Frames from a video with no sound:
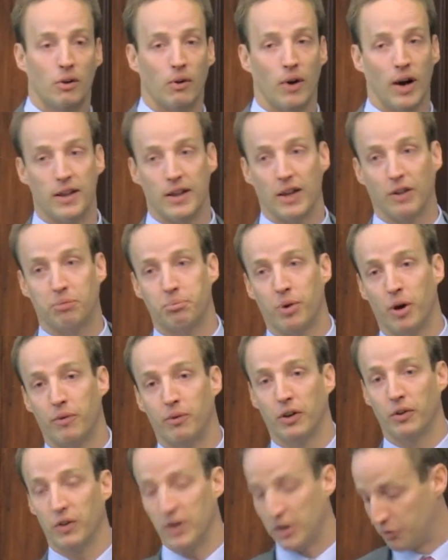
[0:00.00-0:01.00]
right? That's
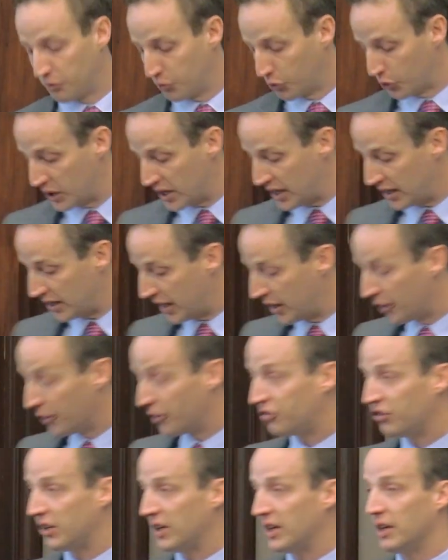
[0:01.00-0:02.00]
perfectly green
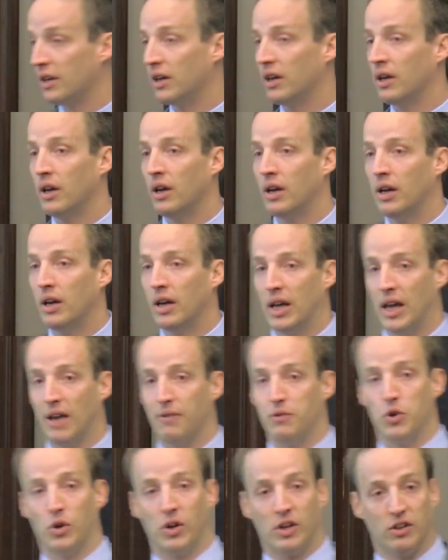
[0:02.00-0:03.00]
energy
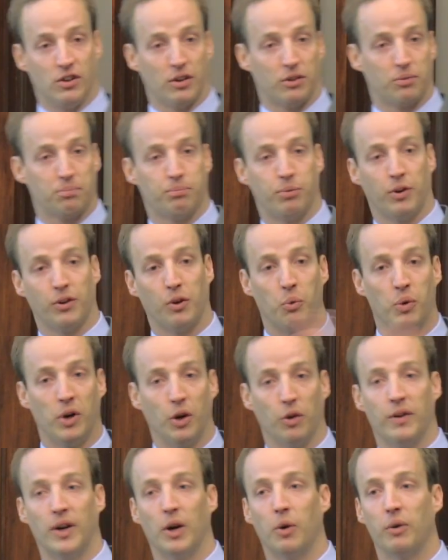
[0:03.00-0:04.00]
if you can just put the
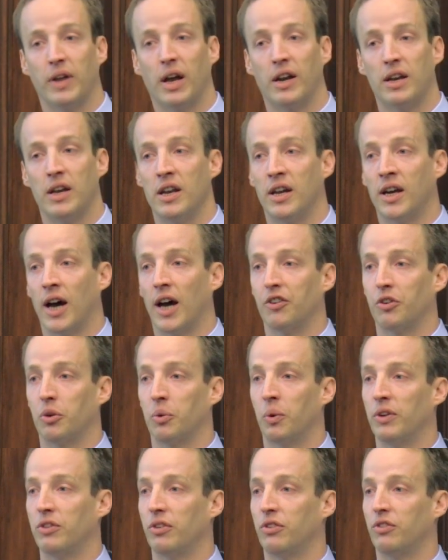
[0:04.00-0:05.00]
wheel there without any
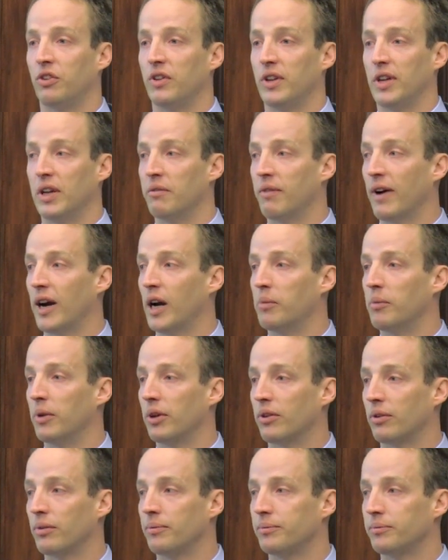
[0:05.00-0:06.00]
consequences to the environment.